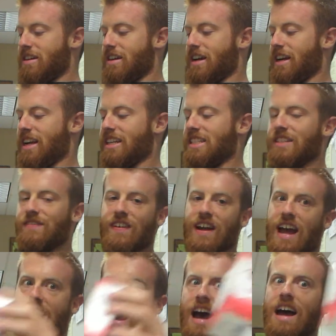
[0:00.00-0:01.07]
I guess if I
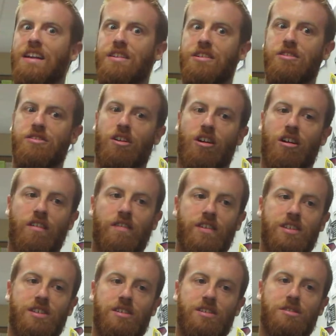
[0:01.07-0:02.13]
had to use
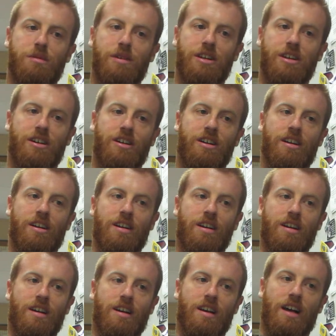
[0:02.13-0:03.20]
artificial sweetener,
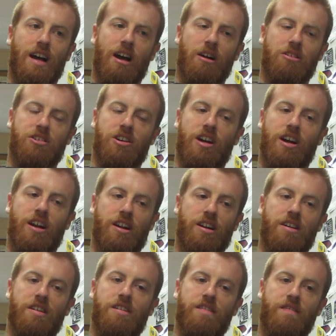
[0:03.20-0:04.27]
I would try
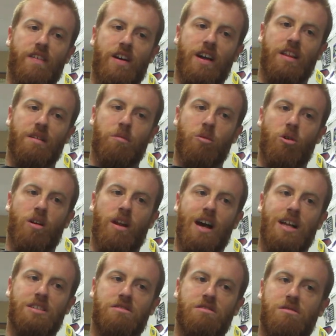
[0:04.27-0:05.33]
and find the more
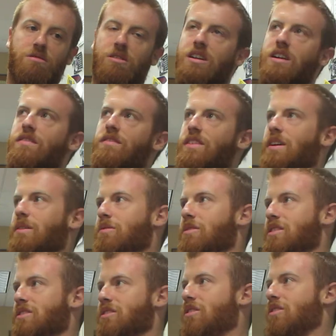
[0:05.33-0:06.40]
natural one. I forget what
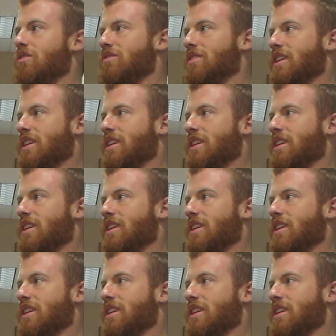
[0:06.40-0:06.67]
it's called.